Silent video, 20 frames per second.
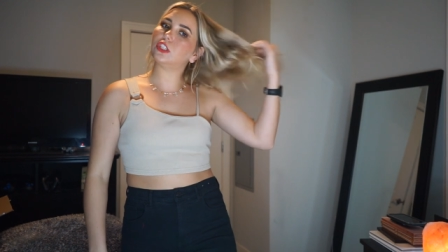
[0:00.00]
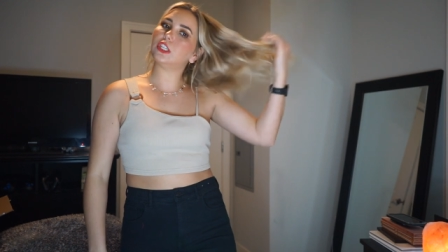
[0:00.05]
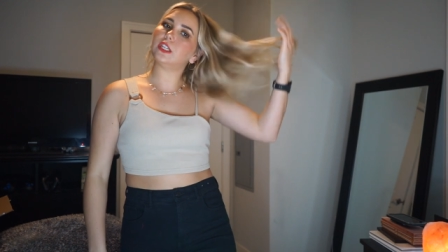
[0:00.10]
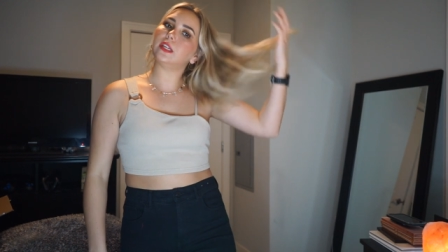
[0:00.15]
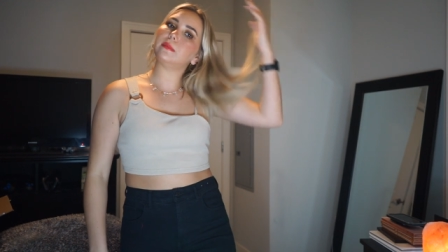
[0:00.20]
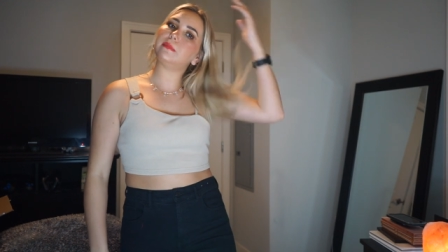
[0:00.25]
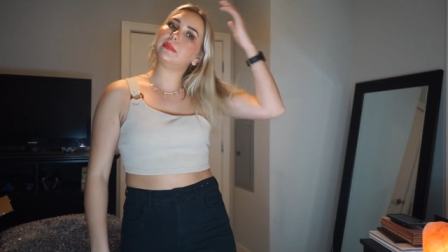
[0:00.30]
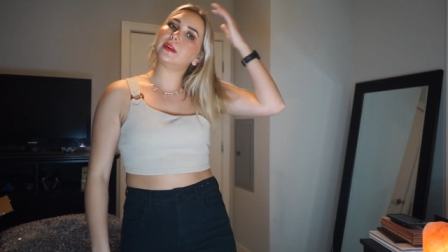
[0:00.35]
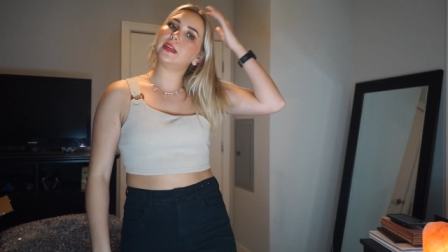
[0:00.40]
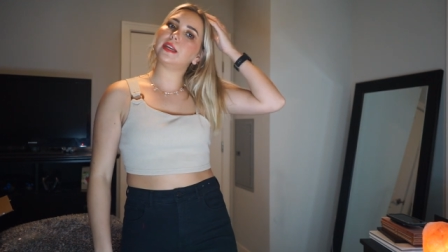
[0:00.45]

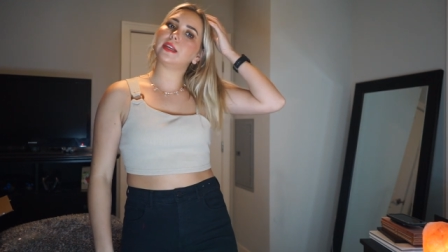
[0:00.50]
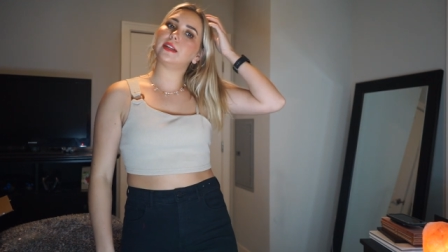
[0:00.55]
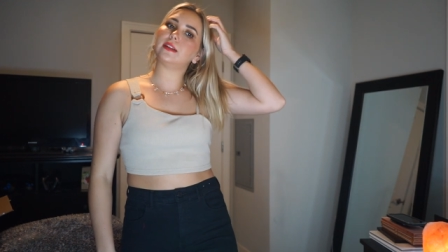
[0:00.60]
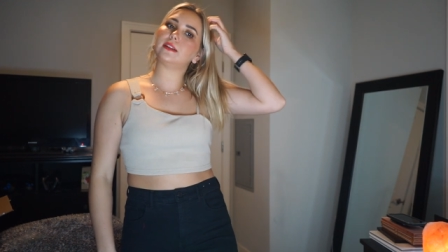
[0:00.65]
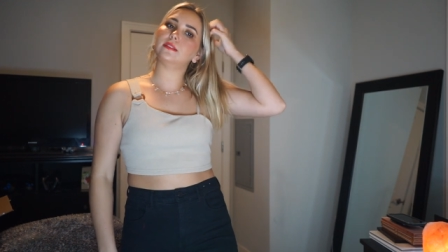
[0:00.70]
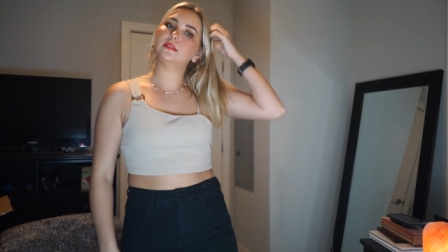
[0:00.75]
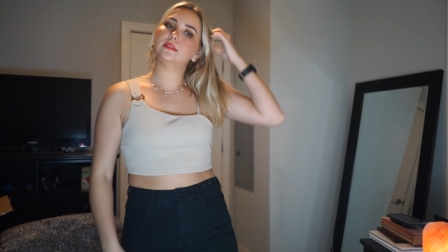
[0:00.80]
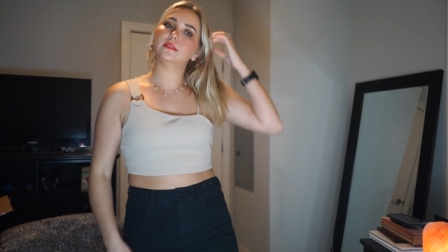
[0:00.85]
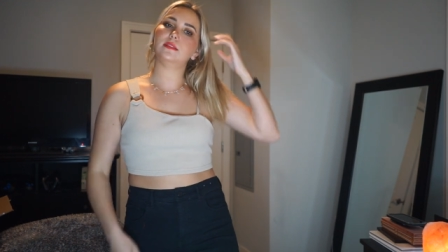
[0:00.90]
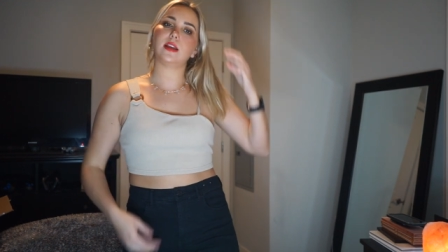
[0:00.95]
cheap
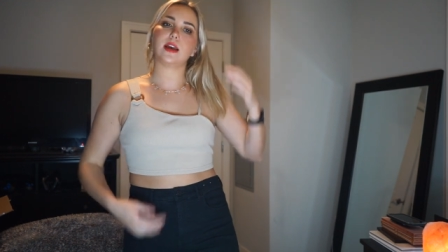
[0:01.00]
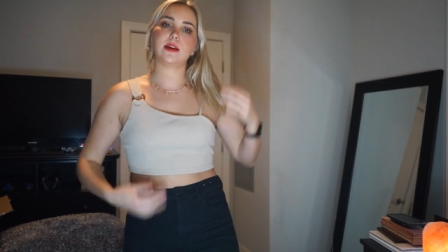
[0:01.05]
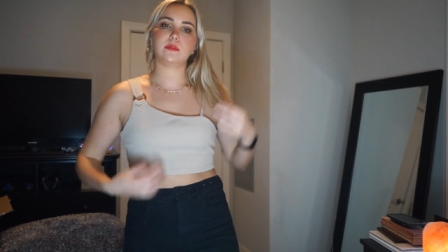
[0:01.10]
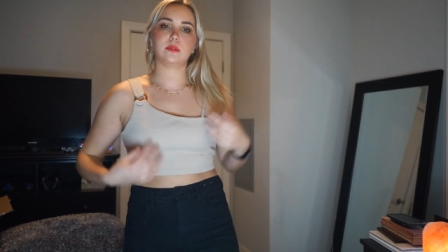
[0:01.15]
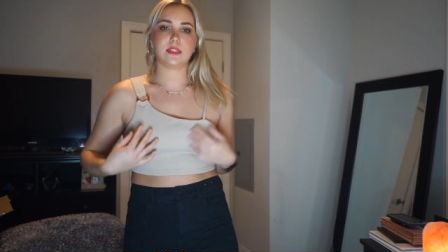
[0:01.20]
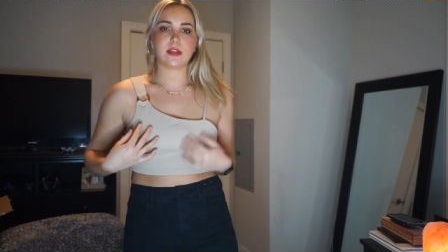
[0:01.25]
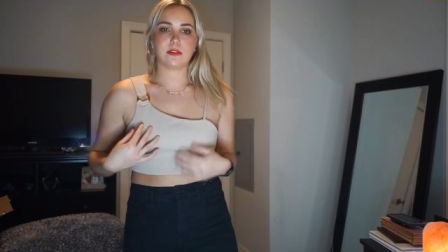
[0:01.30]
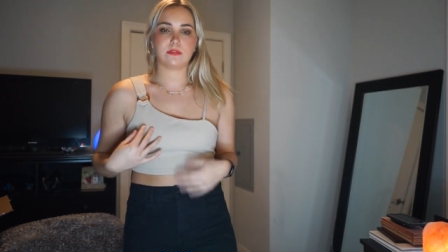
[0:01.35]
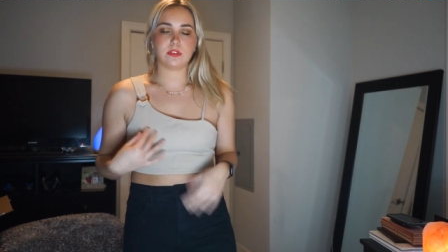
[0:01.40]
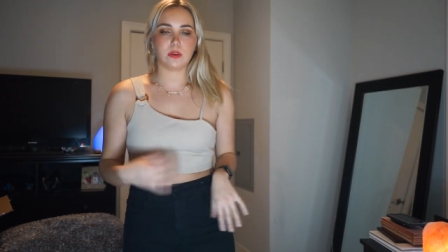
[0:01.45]
and I
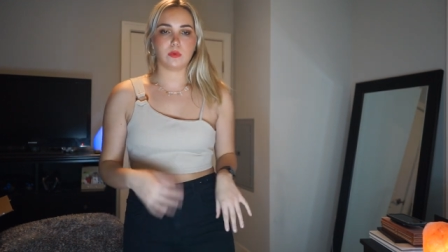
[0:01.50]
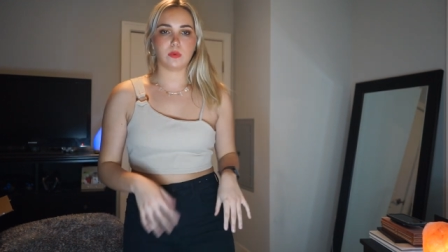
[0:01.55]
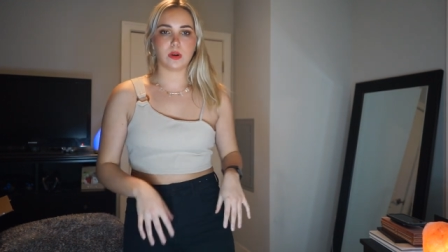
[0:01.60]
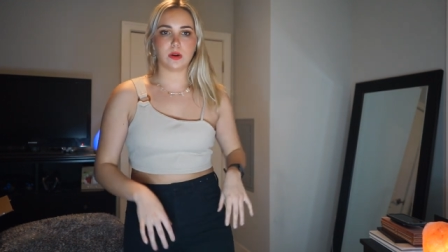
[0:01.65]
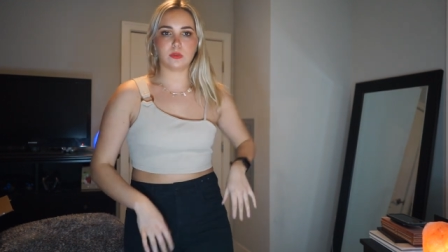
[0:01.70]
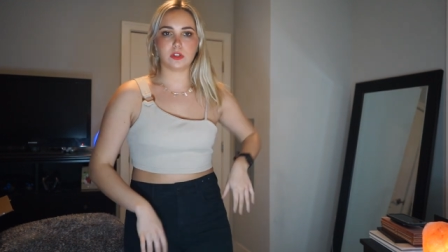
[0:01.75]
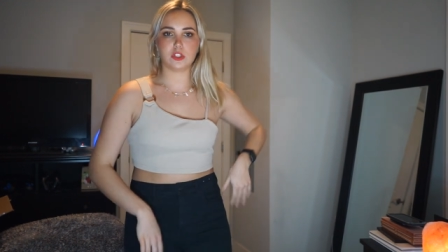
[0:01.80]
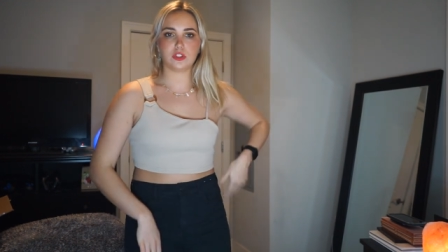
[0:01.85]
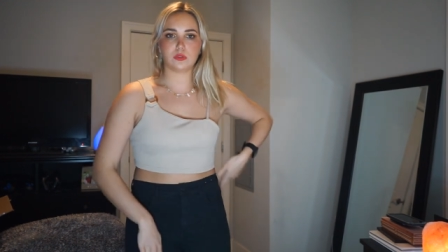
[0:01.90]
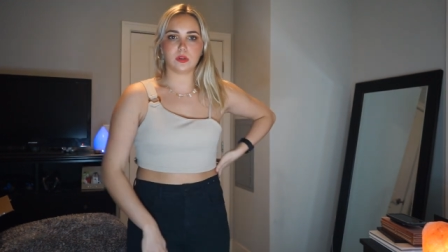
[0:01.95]
would definitely
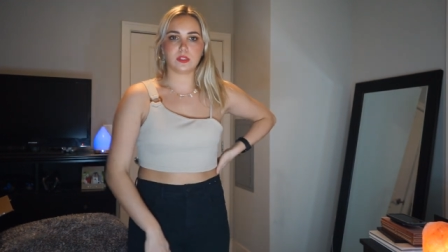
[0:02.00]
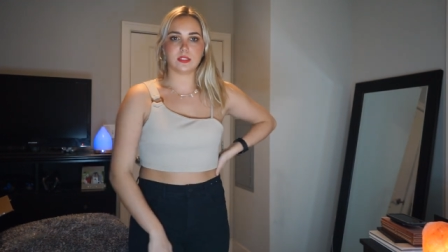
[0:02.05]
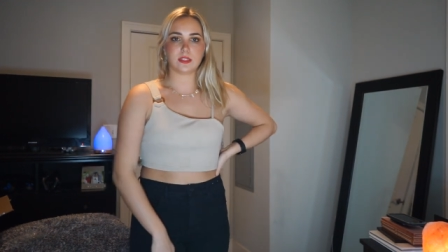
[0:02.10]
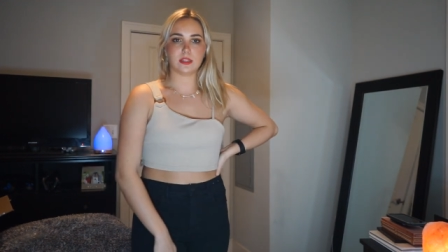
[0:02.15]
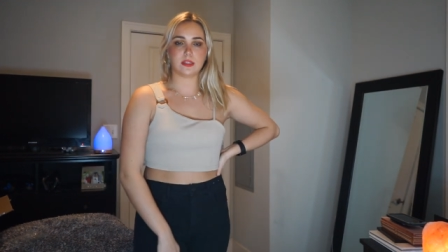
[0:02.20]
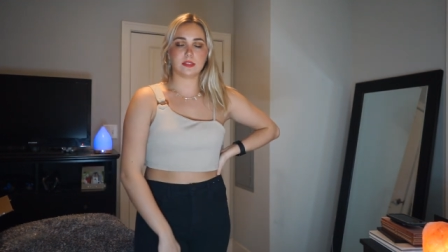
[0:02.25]
wear it with shorts